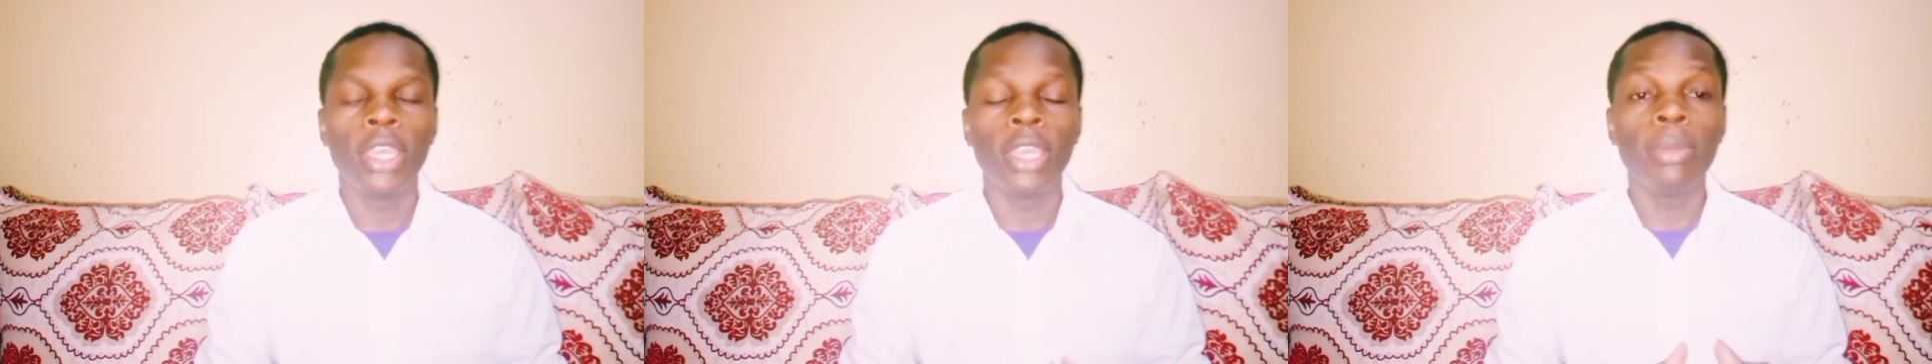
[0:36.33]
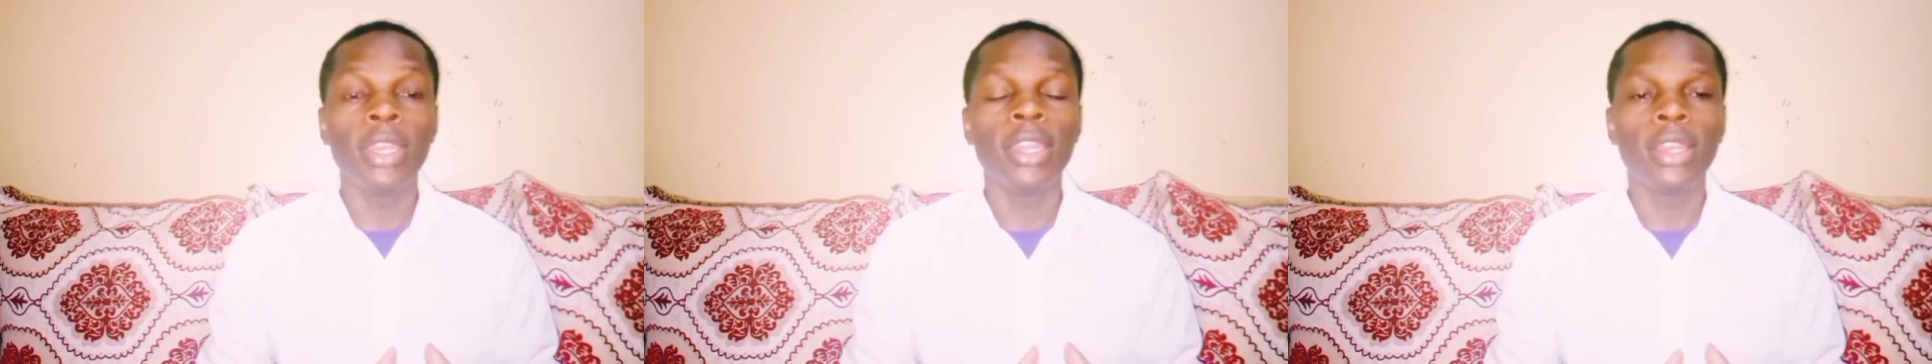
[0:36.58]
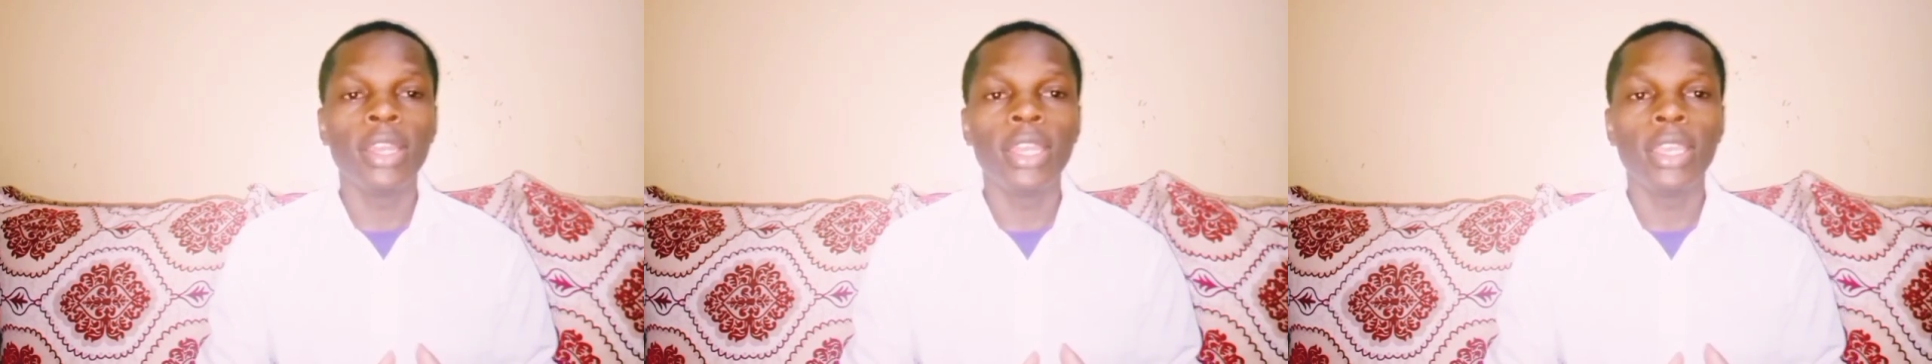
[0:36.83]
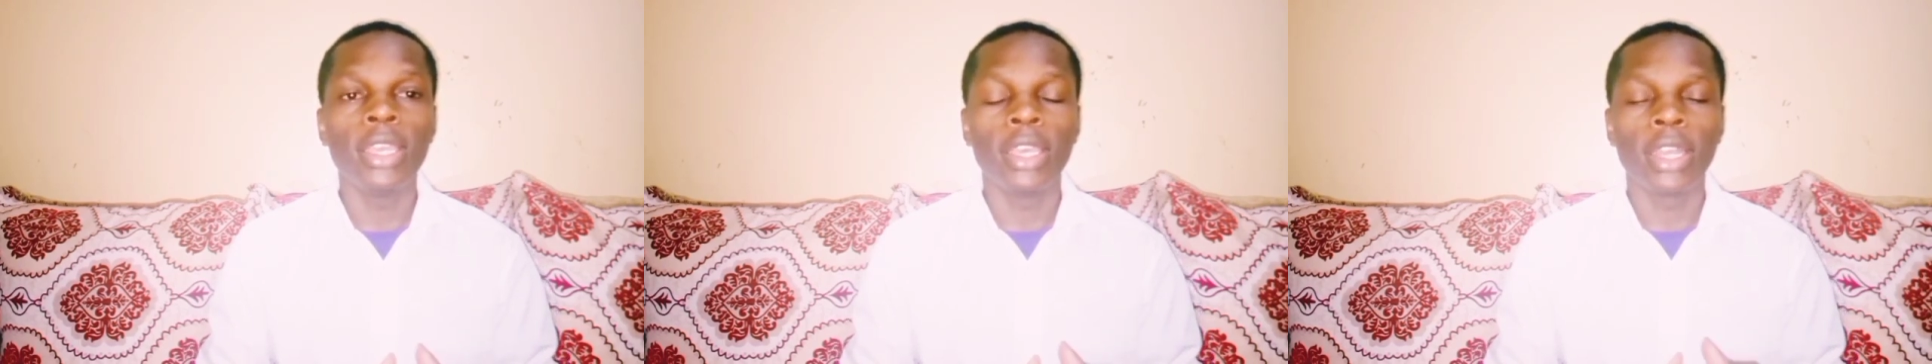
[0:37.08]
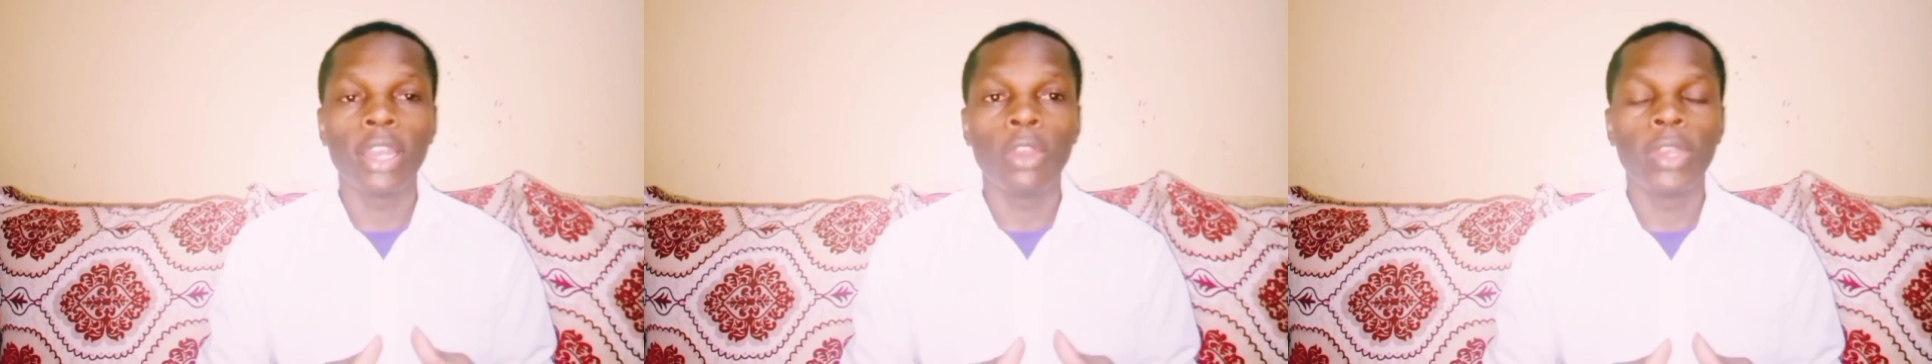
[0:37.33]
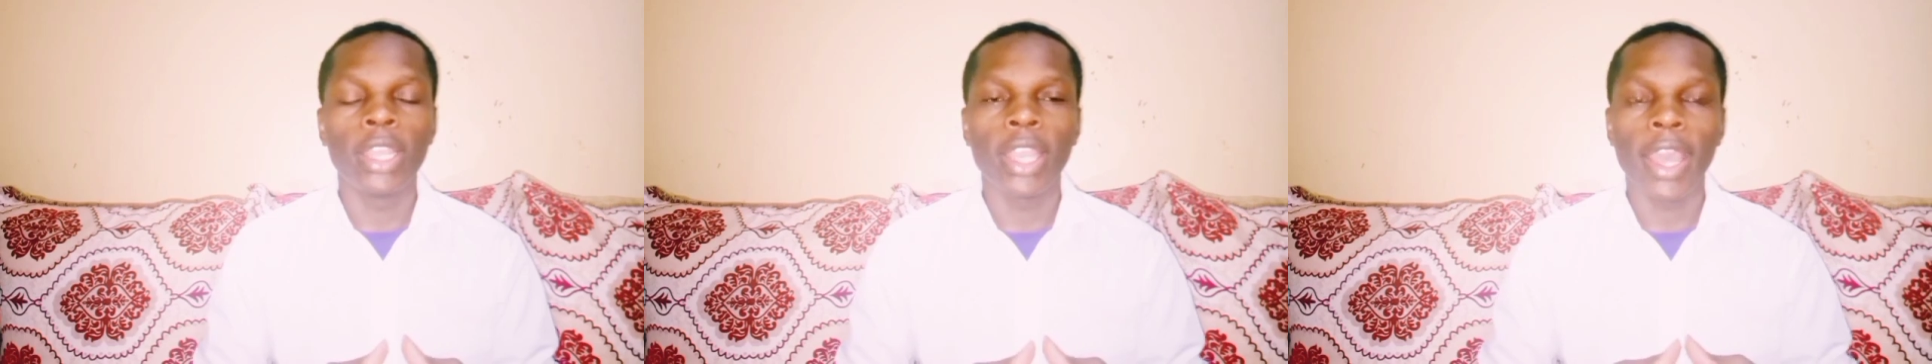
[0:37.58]
Immediately,
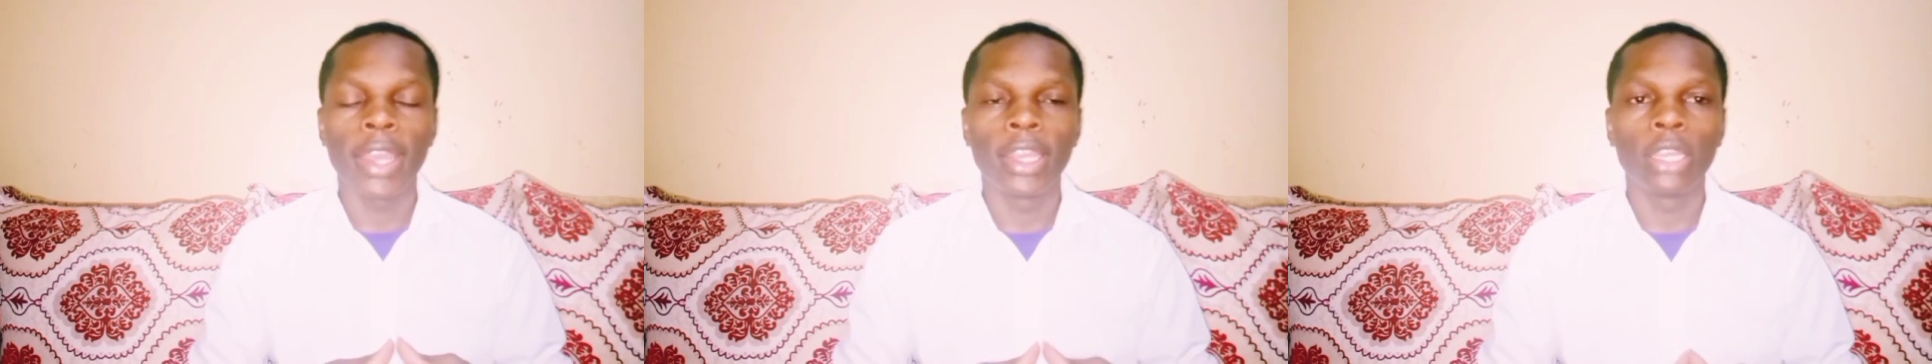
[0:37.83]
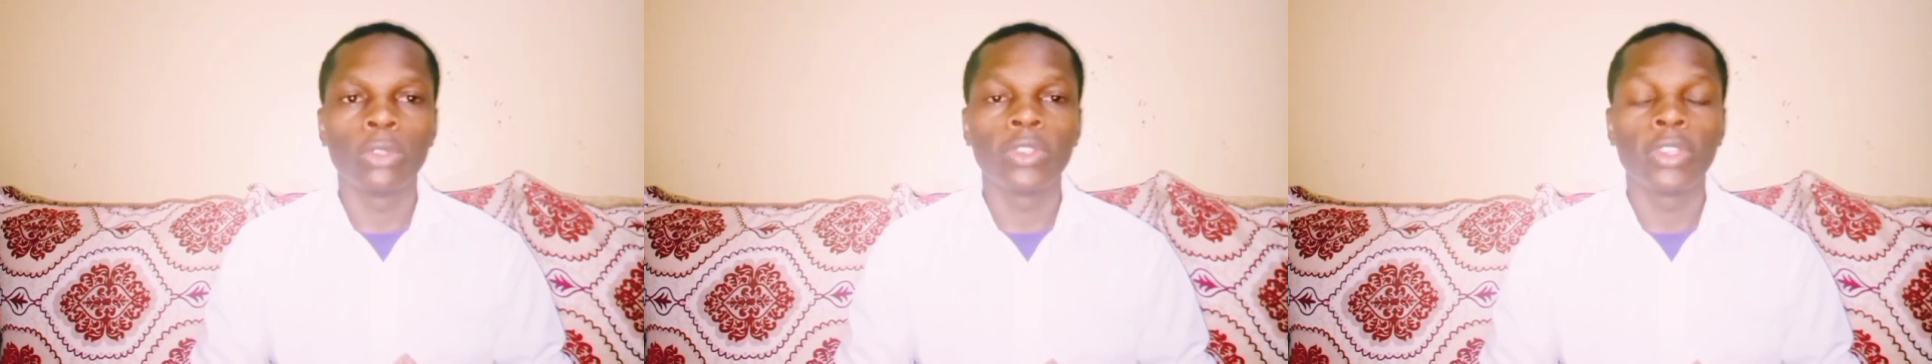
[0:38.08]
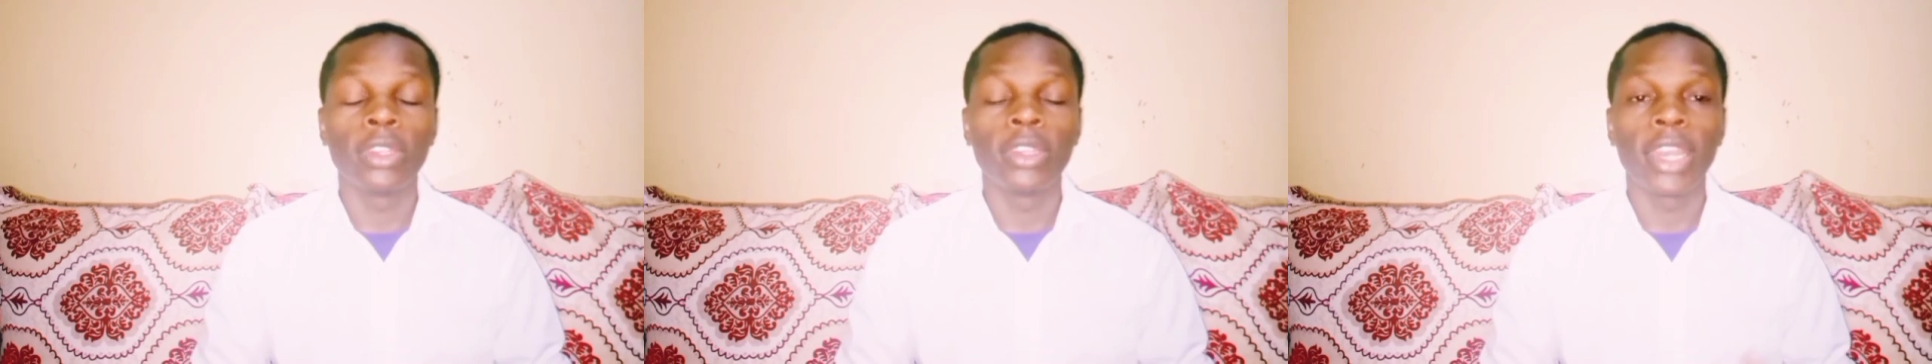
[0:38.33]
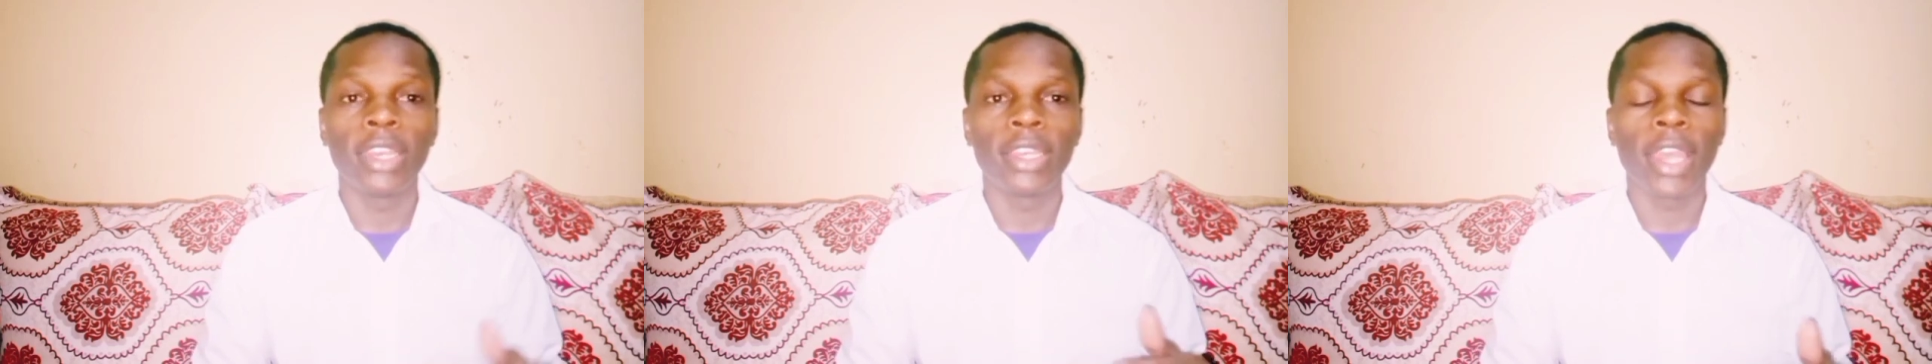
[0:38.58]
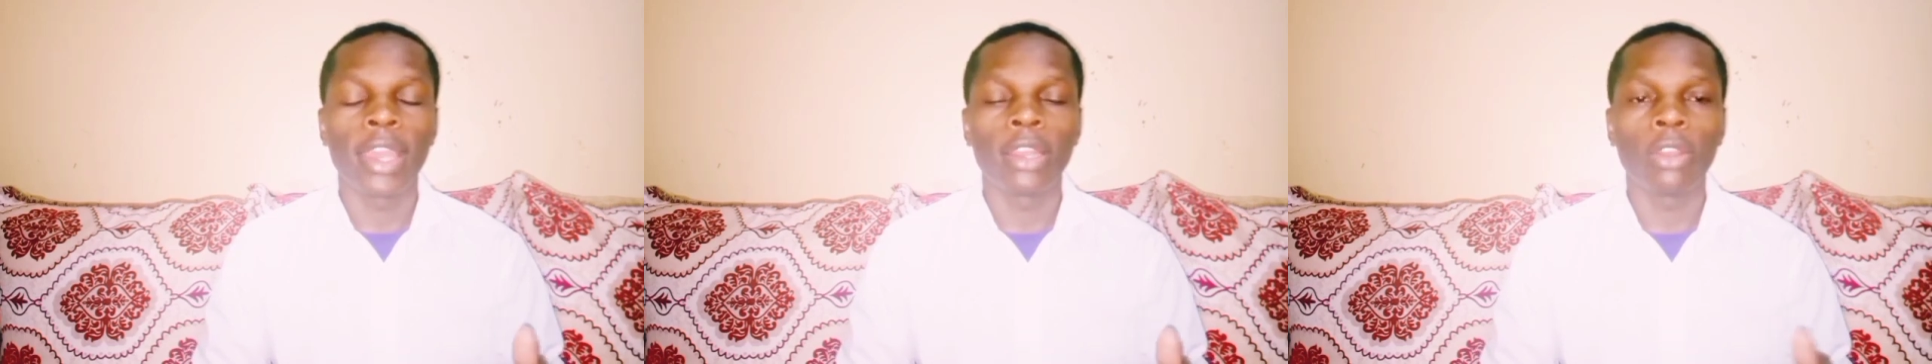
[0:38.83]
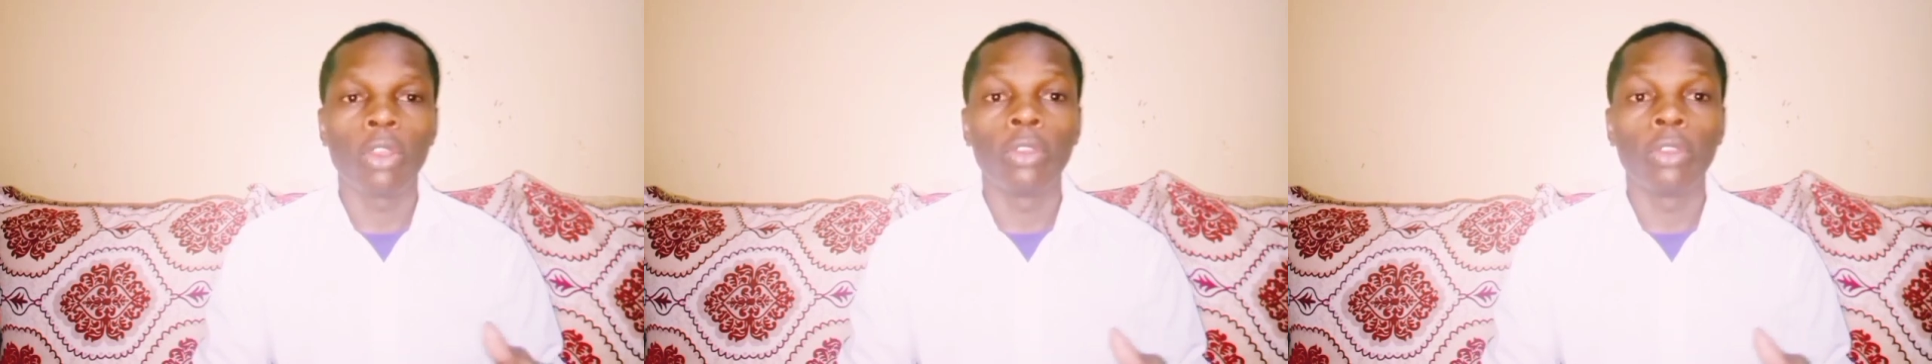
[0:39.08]
Raila Odinga announced the return